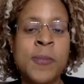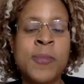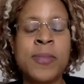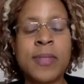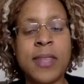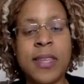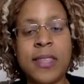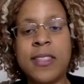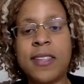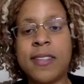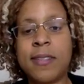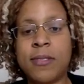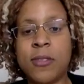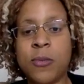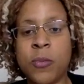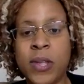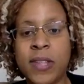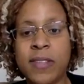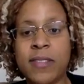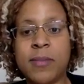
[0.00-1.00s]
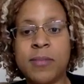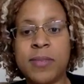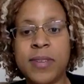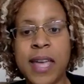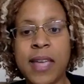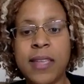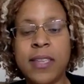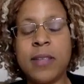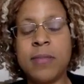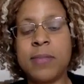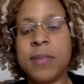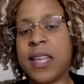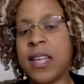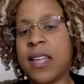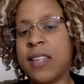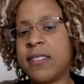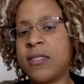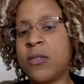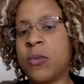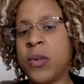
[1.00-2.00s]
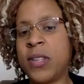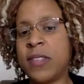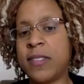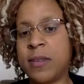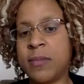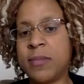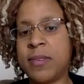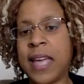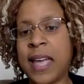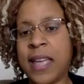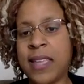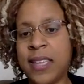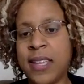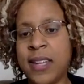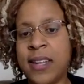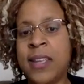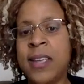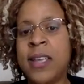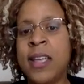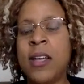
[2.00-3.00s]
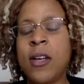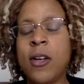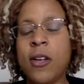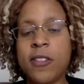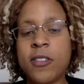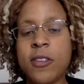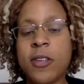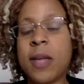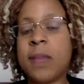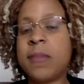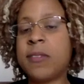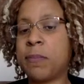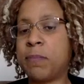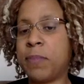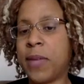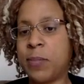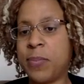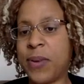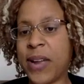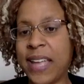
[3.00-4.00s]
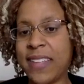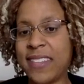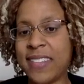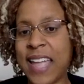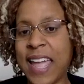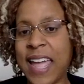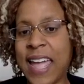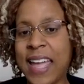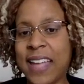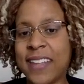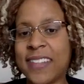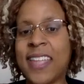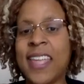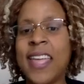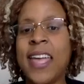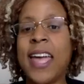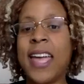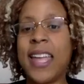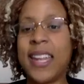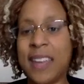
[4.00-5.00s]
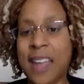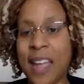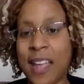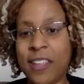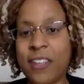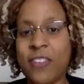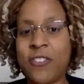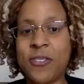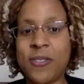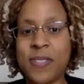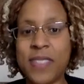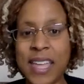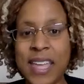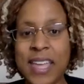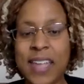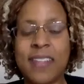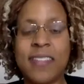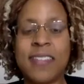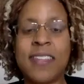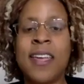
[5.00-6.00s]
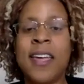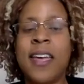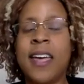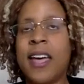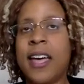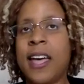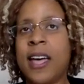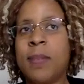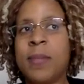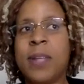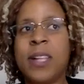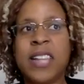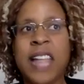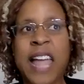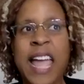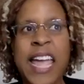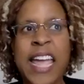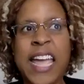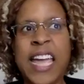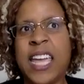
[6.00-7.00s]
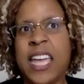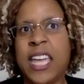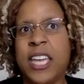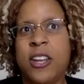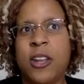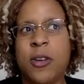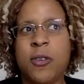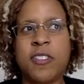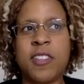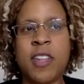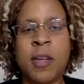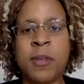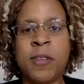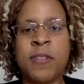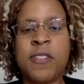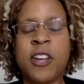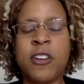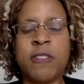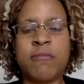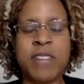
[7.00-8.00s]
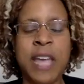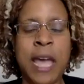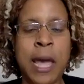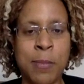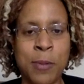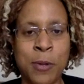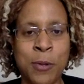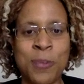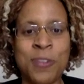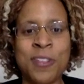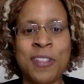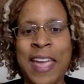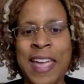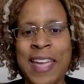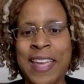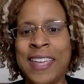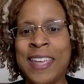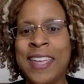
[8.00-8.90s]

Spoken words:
than the wisdom talent, because the wisdom talent also comes with big price tags and knowledge of things. Like, some of their taboos, like,